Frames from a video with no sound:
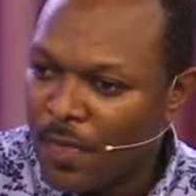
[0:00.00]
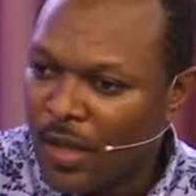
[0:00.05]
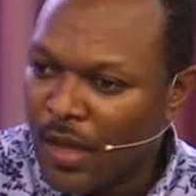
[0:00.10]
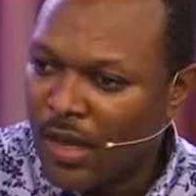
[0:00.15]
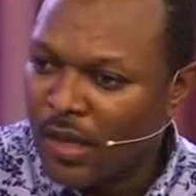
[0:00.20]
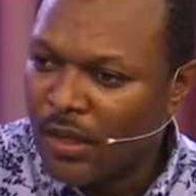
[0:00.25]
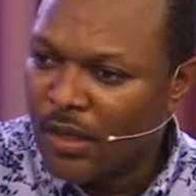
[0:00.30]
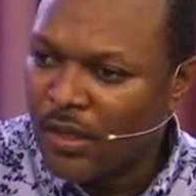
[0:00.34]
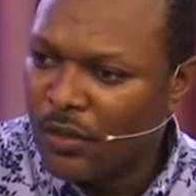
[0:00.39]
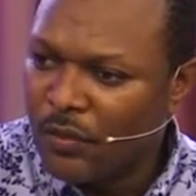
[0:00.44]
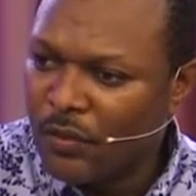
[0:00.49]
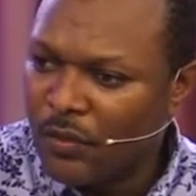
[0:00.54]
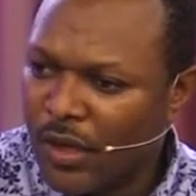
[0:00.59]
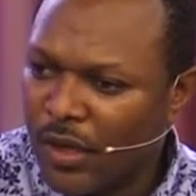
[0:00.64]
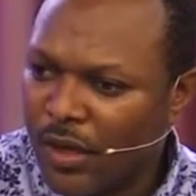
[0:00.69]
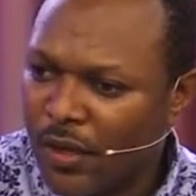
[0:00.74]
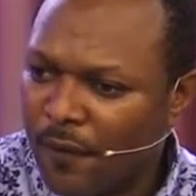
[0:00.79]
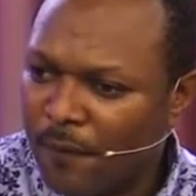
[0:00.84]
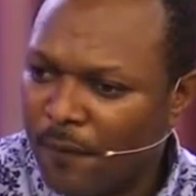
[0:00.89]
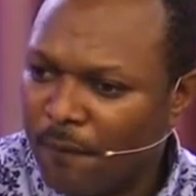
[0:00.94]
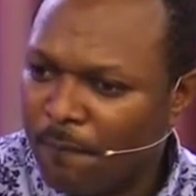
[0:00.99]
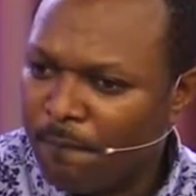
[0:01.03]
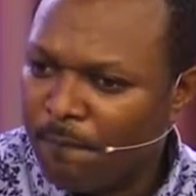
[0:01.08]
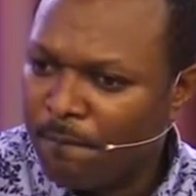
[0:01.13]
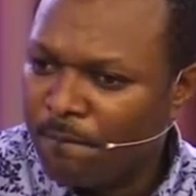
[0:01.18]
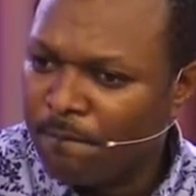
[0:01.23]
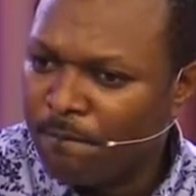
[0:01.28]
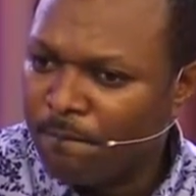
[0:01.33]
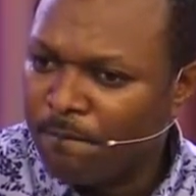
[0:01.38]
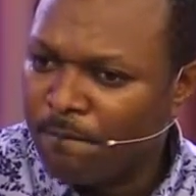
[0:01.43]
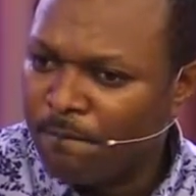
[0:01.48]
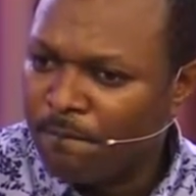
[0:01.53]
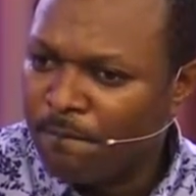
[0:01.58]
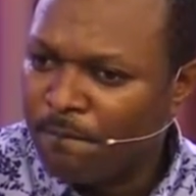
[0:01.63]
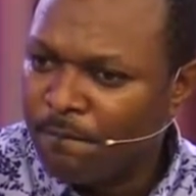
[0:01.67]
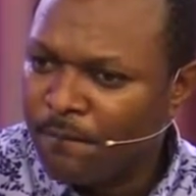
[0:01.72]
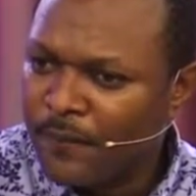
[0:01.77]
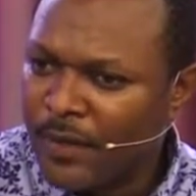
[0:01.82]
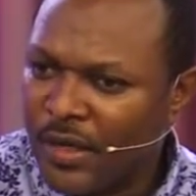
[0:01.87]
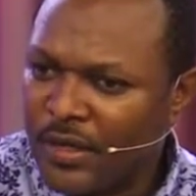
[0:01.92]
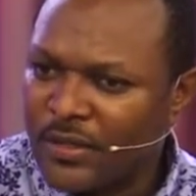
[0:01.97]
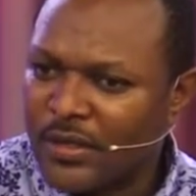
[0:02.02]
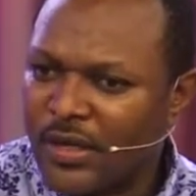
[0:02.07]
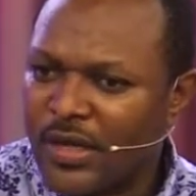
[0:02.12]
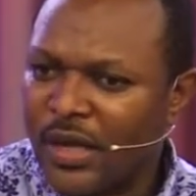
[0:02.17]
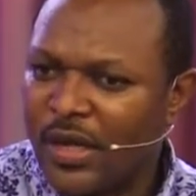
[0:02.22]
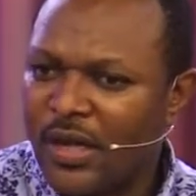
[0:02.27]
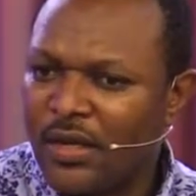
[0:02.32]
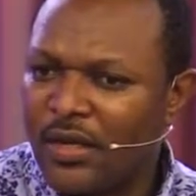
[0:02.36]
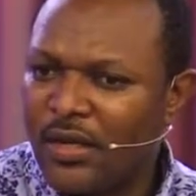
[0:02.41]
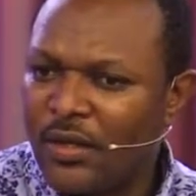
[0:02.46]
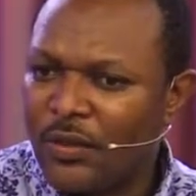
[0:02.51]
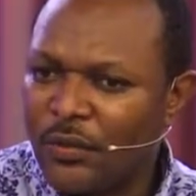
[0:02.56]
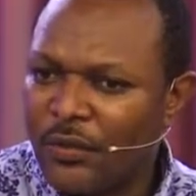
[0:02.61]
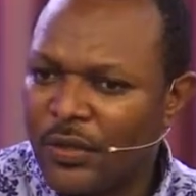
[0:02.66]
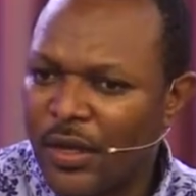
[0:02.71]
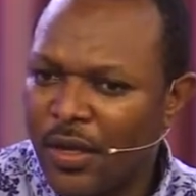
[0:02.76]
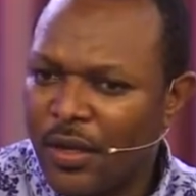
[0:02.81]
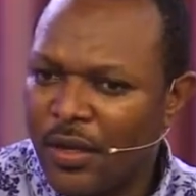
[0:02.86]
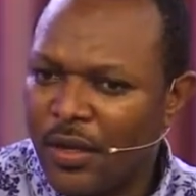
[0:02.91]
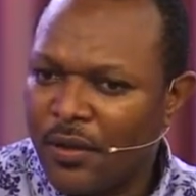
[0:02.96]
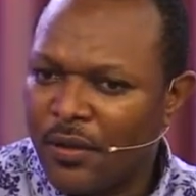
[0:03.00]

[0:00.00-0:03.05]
Hallelujah. I said, Hallelujah.